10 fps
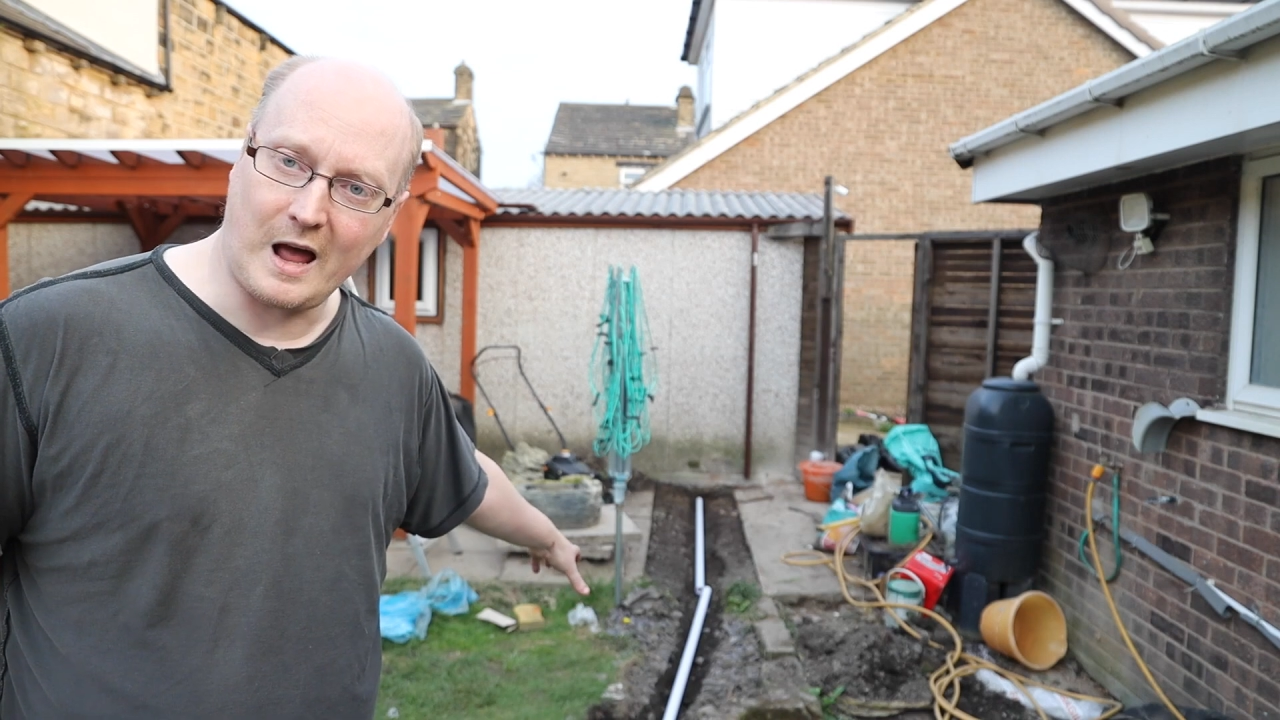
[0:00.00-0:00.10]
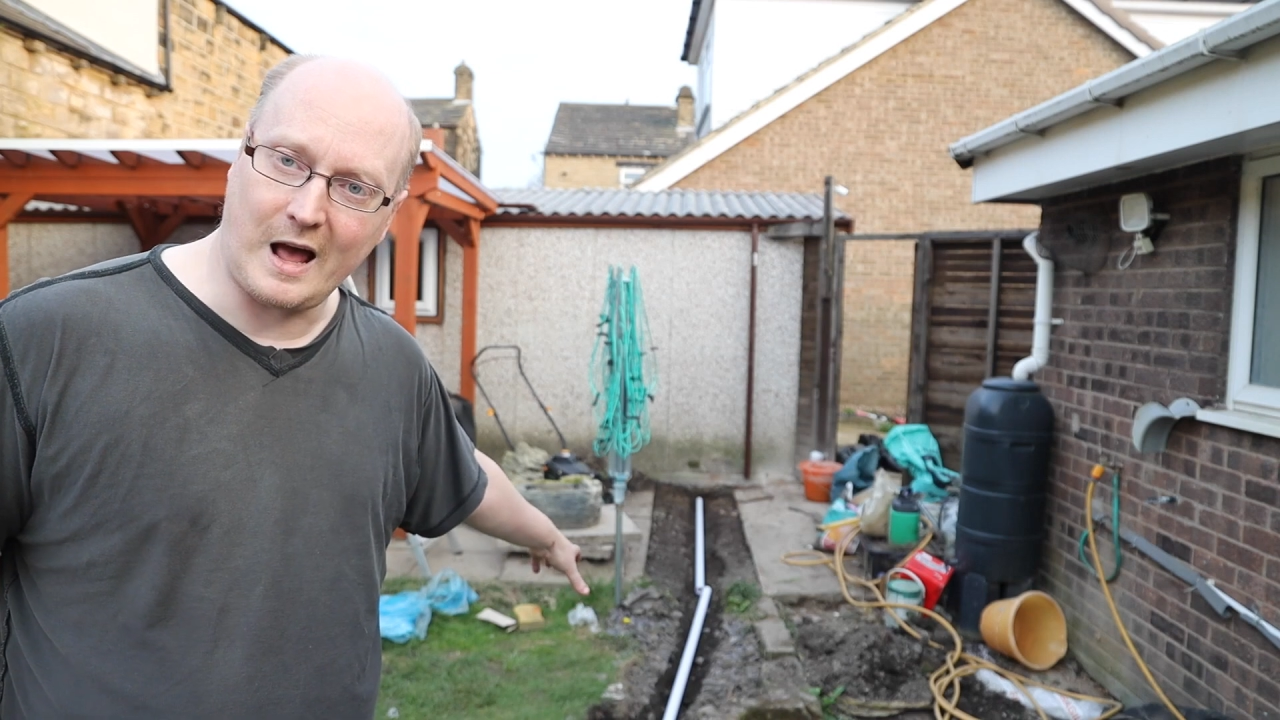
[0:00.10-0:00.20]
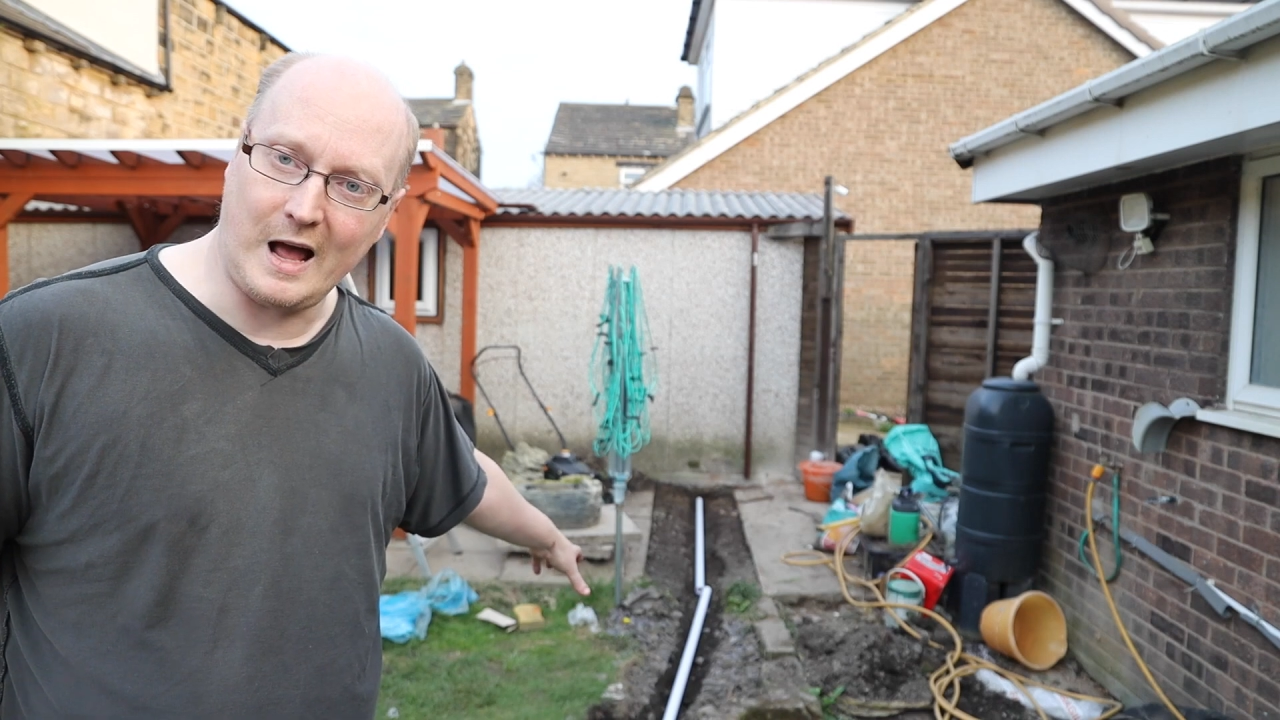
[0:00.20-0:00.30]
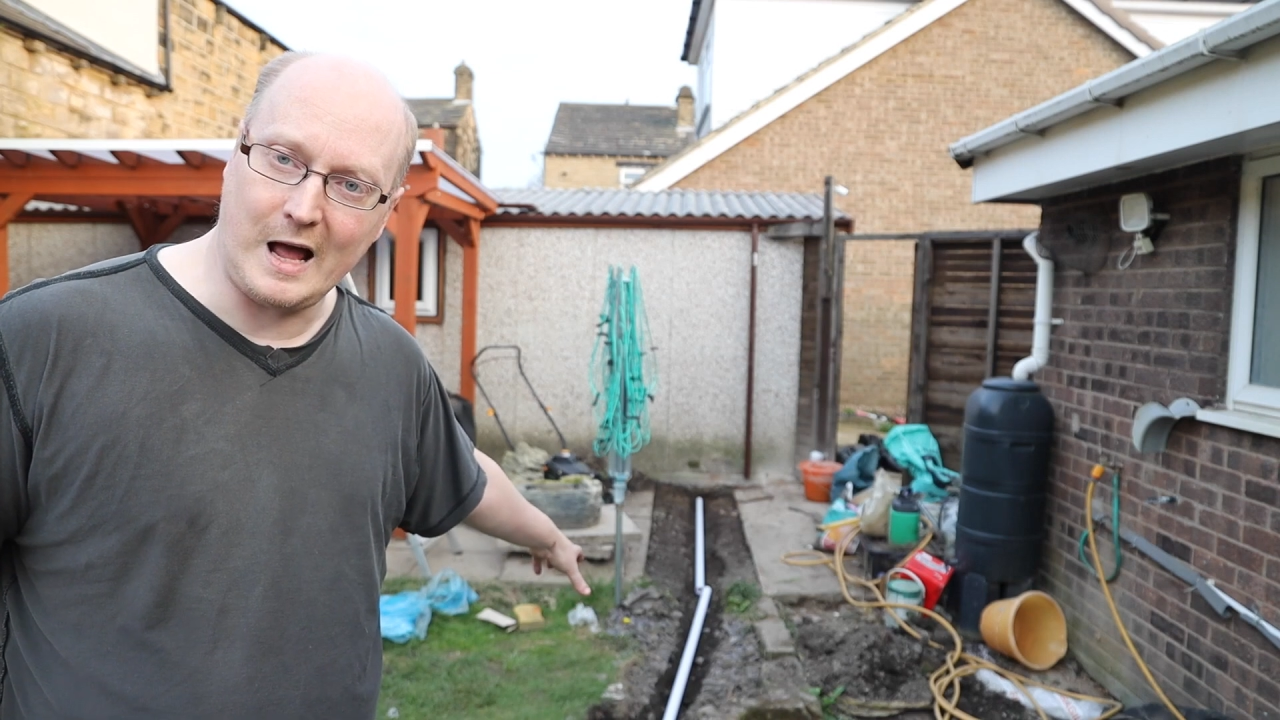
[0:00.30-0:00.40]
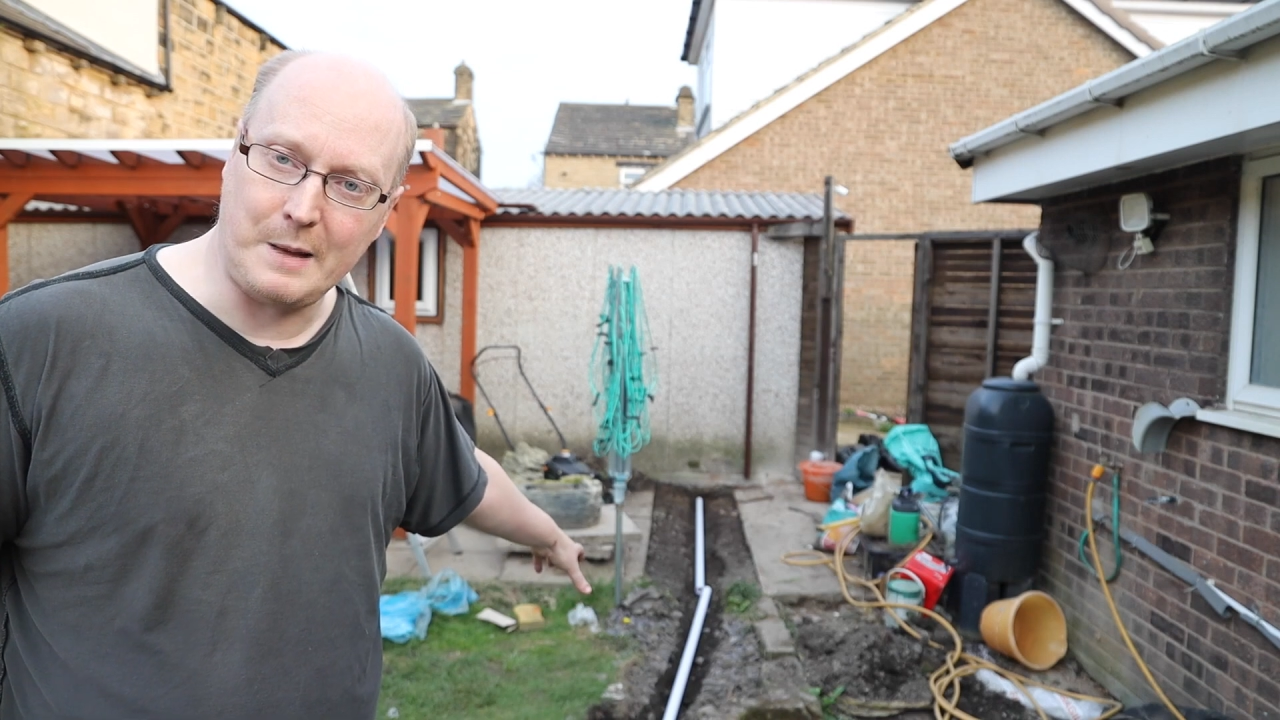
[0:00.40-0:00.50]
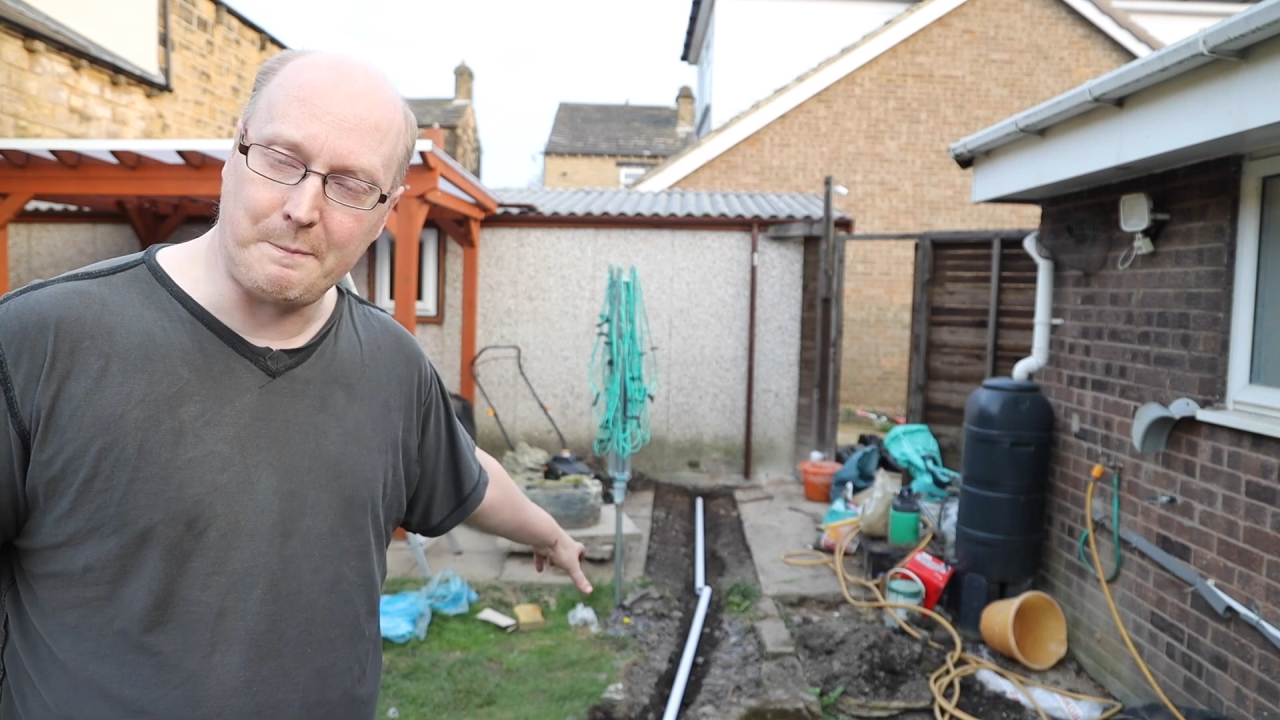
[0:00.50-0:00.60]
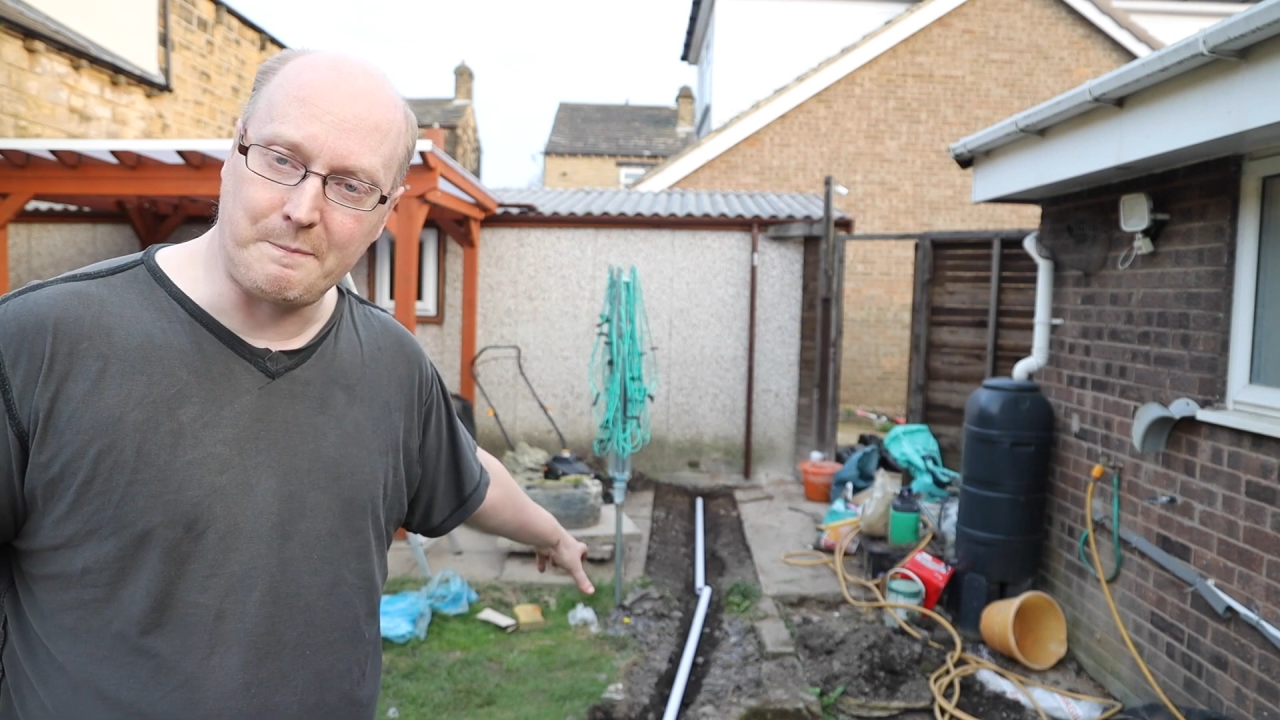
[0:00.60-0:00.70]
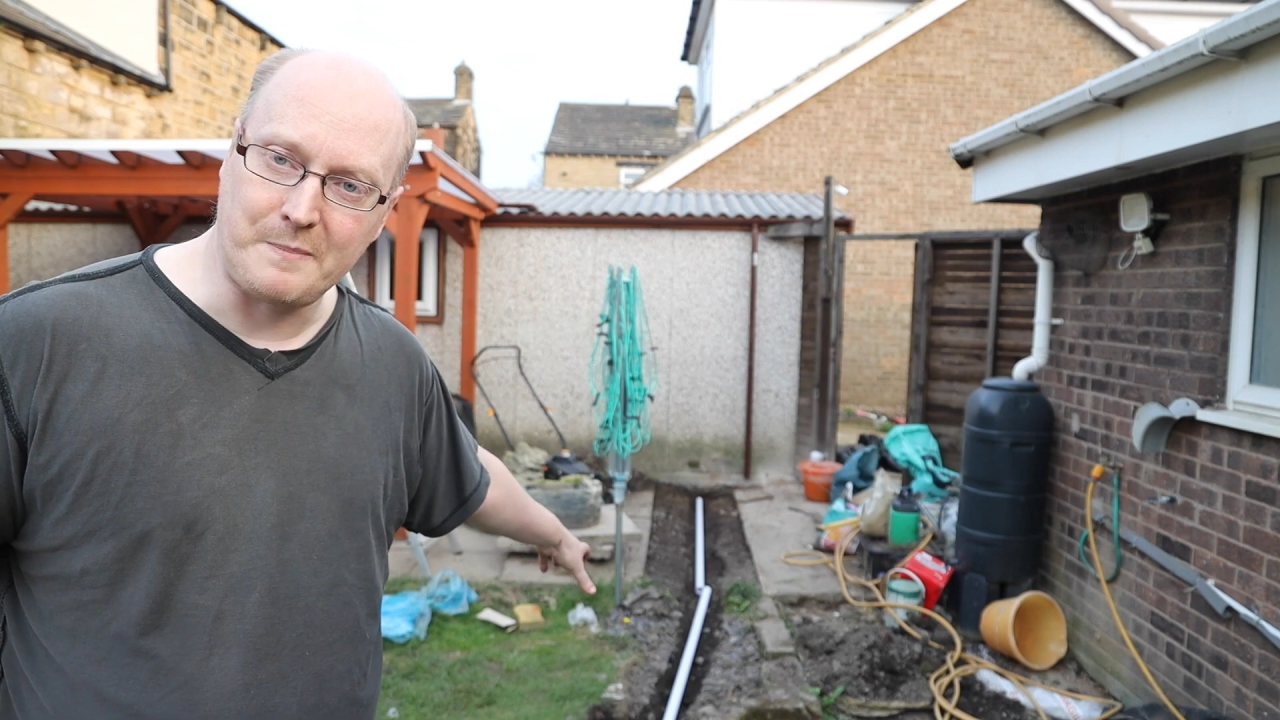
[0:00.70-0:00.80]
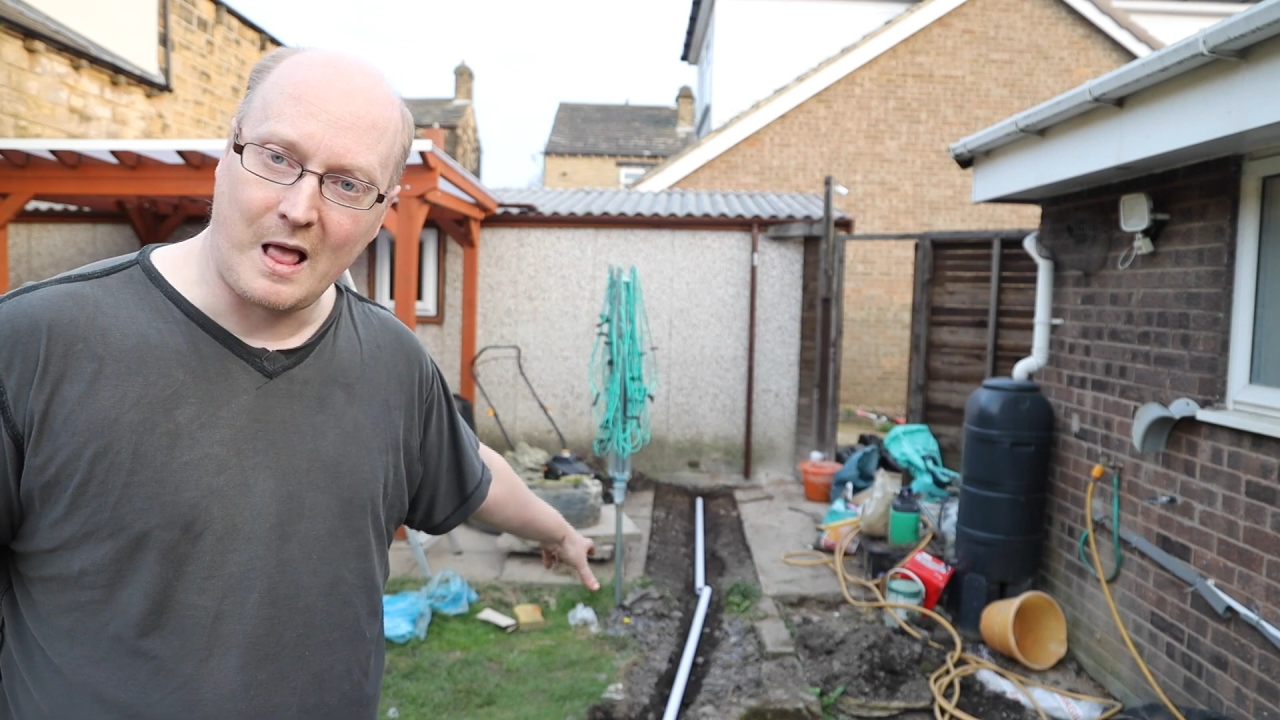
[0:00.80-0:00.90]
and